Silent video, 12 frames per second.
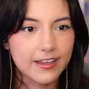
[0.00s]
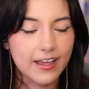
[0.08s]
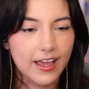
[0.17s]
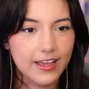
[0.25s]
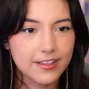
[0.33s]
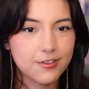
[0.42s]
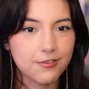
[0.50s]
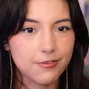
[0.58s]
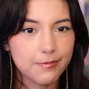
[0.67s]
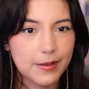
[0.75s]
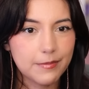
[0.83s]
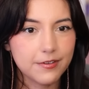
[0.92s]
I do
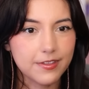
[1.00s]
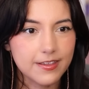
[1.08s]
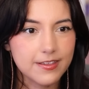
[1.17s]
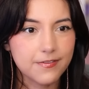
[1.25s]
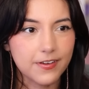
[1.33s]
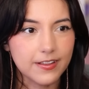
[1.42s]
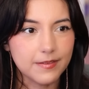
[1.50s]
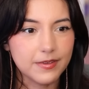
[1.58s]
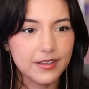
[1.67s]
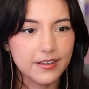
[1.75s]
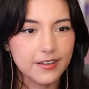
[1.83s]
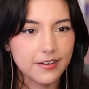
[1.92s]
remember this fella
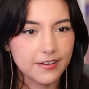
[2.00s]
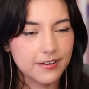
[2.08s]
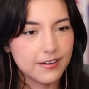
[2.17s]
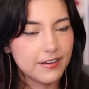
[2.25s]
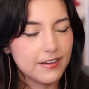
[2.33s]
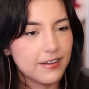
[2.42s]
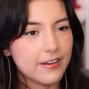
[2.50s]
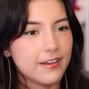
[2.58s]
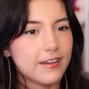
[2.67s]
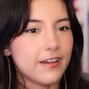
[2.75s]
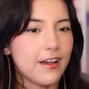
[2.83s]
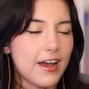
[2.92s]
being here.
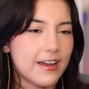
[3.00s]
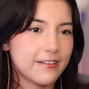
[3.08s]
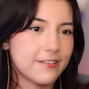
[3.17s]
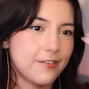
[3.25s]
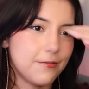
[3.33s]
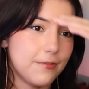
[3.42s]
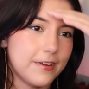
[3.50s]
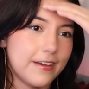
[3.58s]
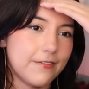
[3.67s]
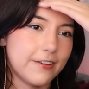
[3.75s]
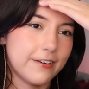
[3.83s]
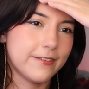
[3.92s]
Octo
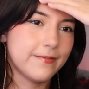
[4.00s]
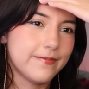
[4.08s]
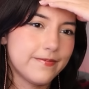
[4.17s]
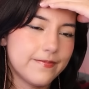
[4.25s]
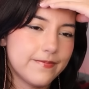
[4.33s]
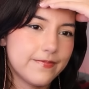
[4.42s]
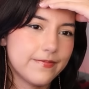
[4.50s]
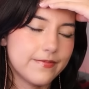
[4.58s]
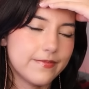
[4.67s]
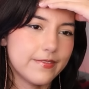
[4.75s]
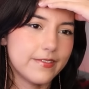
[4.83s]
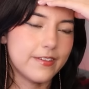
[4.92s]
whatever.
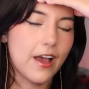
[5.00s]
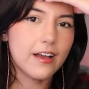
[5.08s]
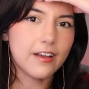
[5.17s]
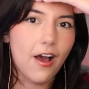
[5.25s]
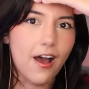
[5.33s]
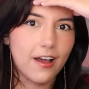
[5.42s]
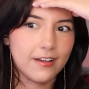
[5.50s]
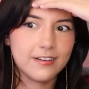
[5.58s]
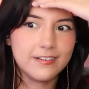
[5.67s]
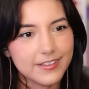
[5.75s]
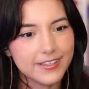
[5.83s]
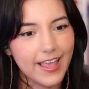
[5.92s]
Doc
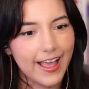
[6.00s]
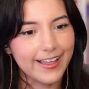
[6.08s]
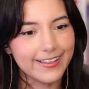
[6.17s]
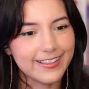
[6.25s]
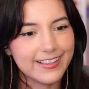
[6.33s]
Ock. Yeah.